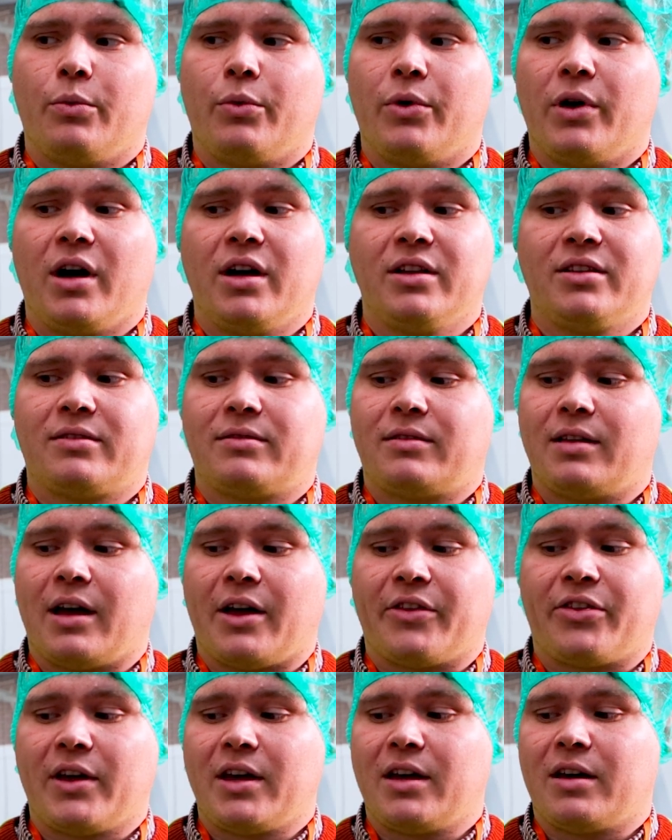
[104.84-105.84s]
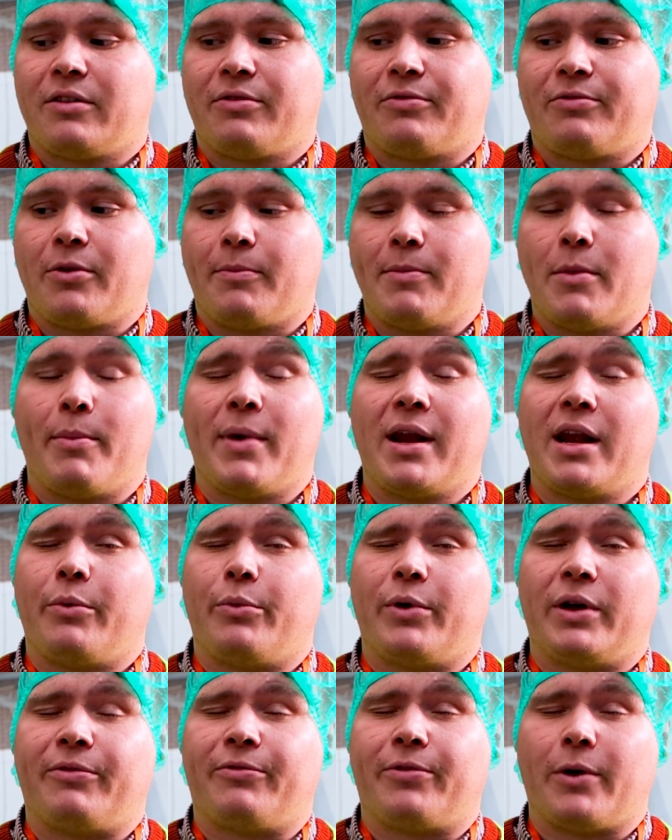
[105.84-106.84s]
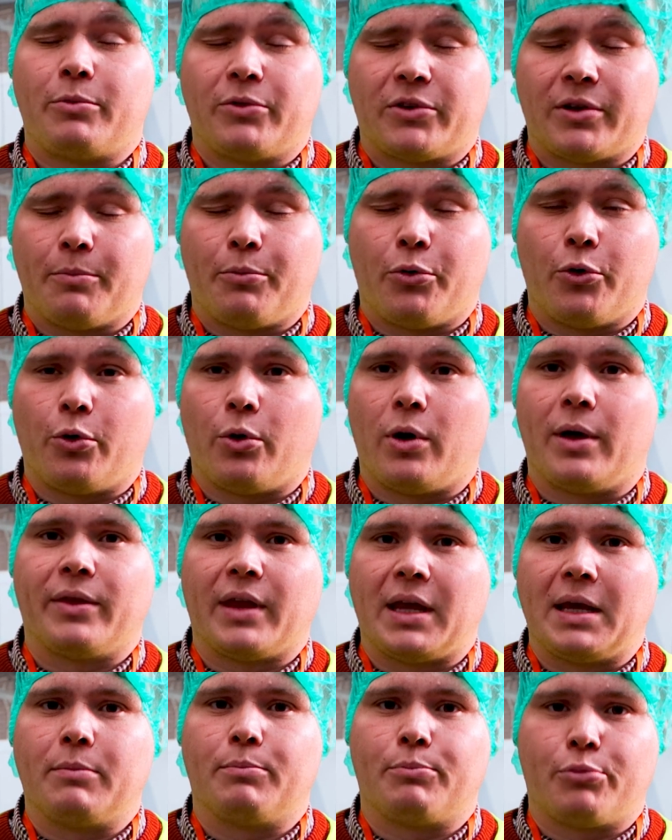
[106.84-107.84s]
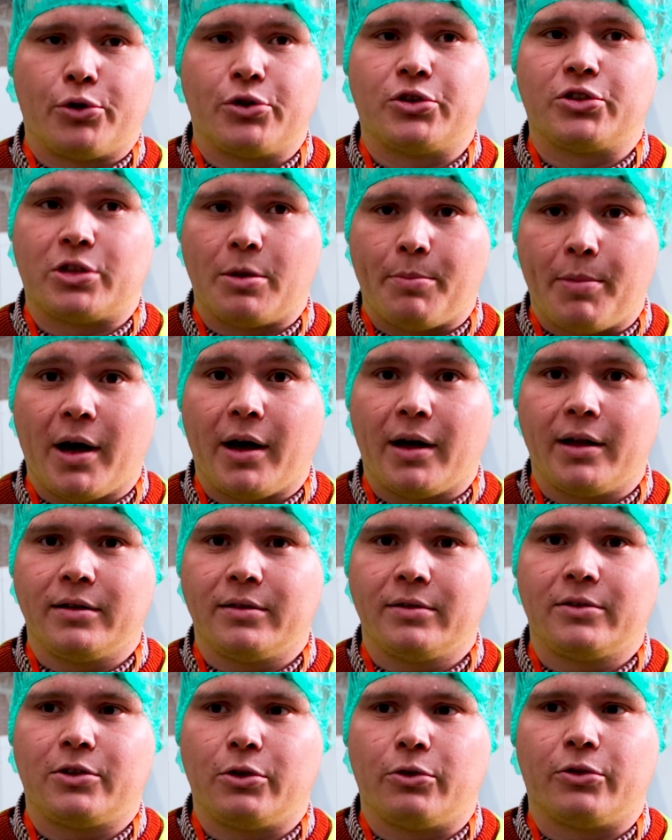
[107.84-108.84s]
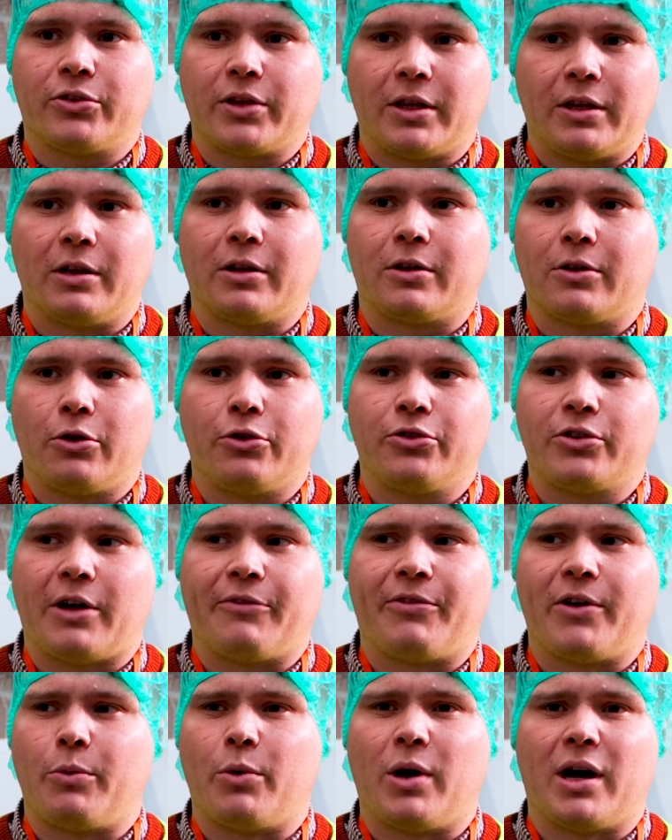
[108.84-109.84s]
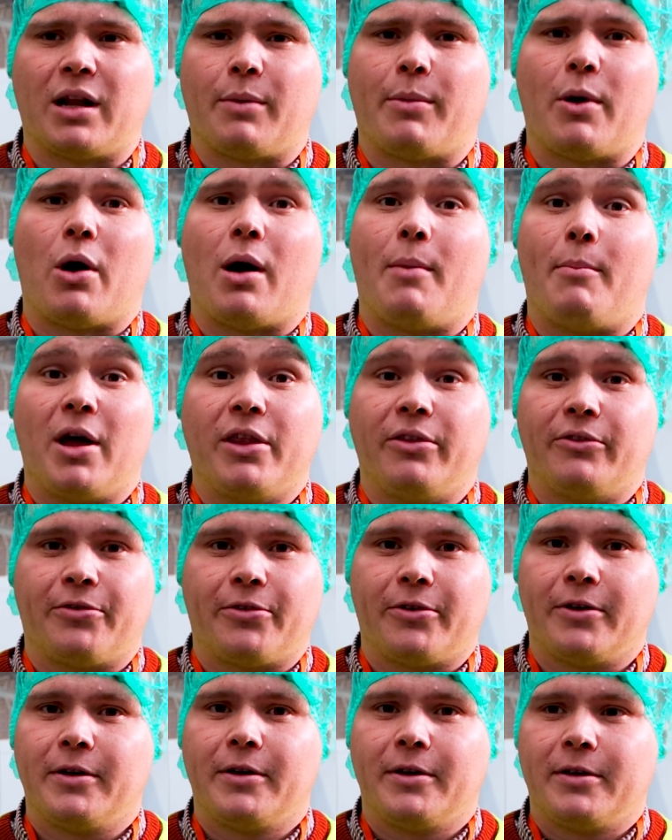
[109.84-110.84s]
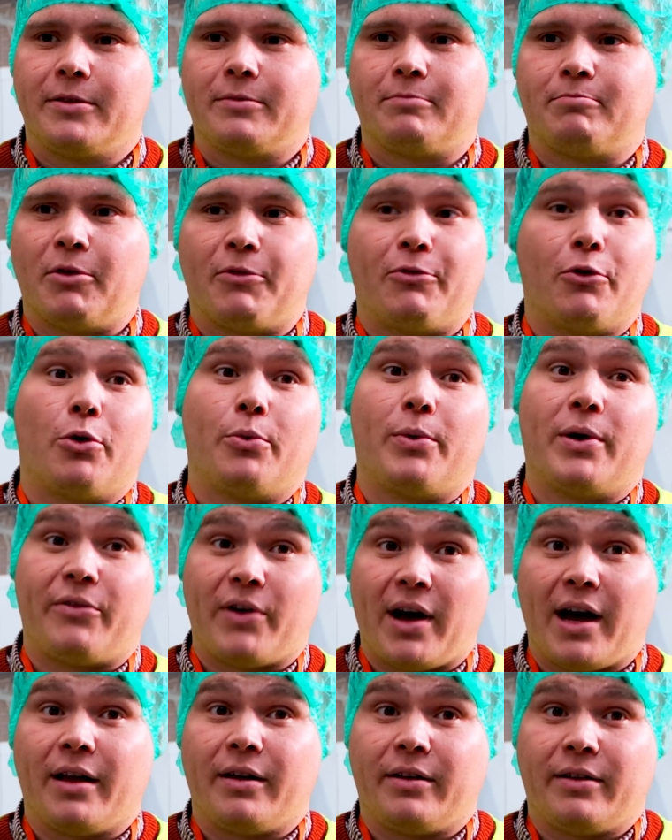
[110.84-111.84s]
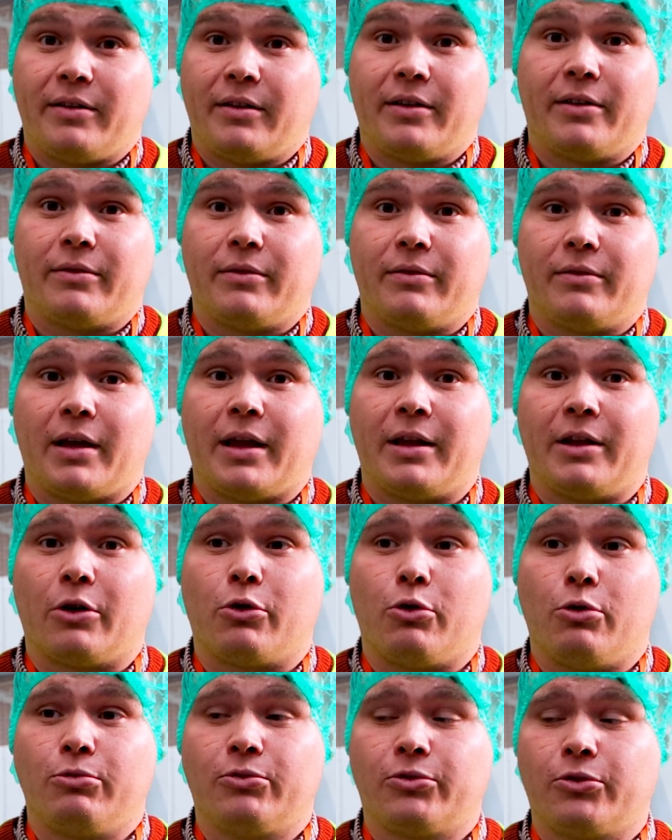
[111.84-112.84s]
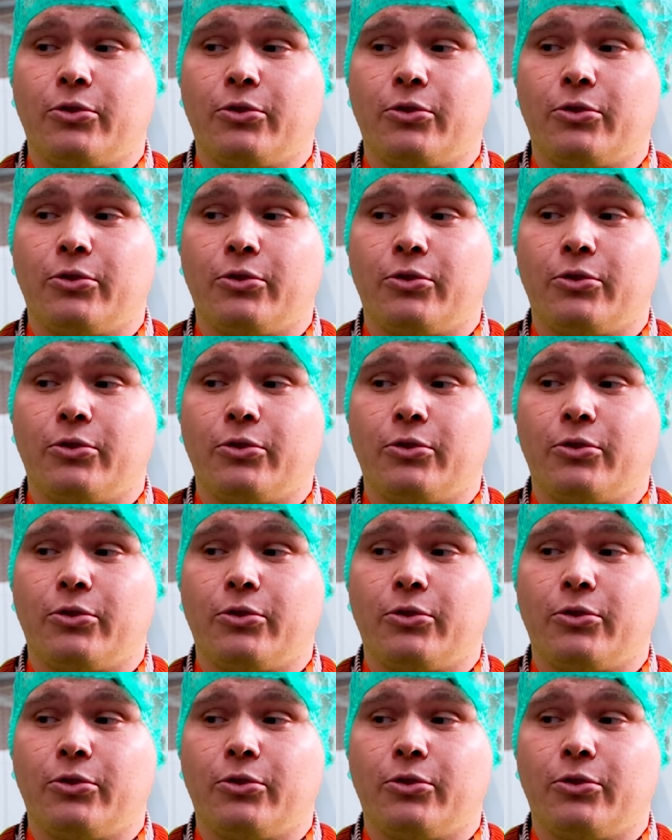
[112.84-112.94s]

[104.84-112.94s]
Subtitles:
we had, I think from the minute we found SimPortal and pushed the button, saying the contract, I think we had about a month before we ran in the cold